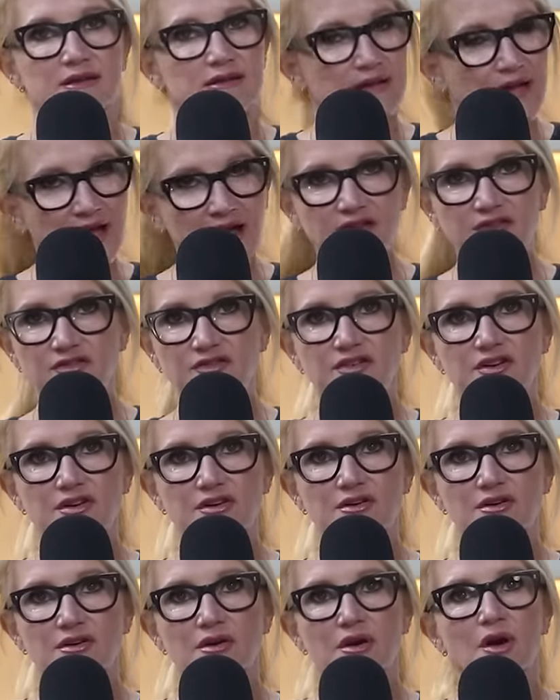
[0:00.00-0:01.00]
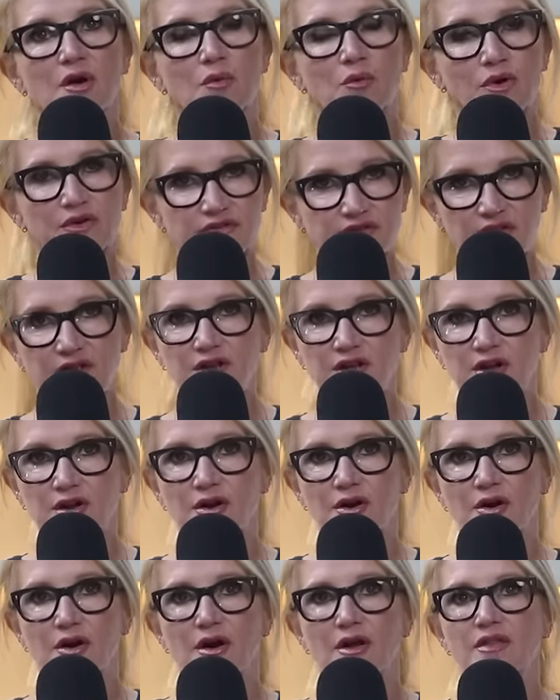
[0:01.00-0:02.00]
last year was the
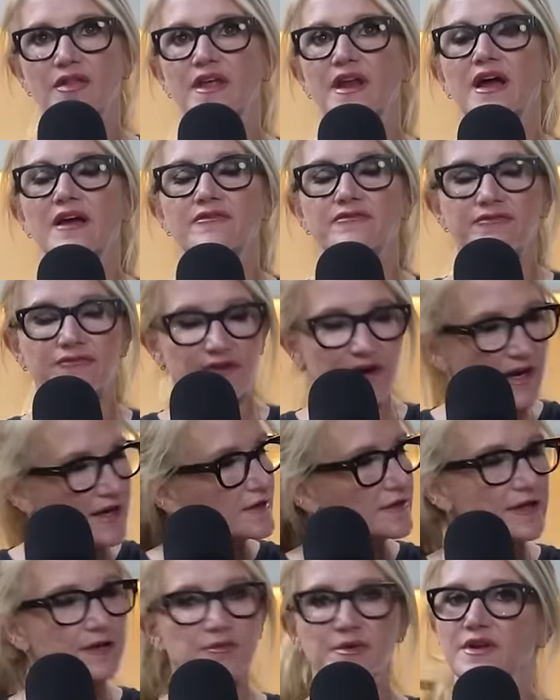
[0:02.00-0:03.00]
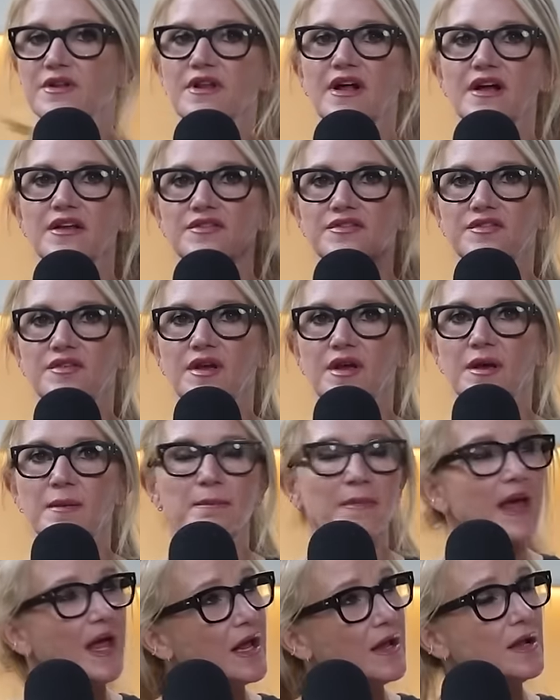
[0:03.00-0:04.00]
year that I finally realized,
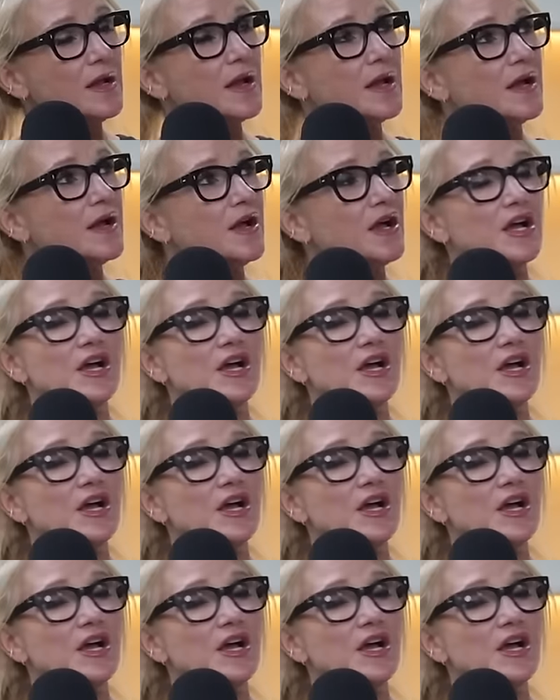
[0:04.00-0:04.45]
Mel,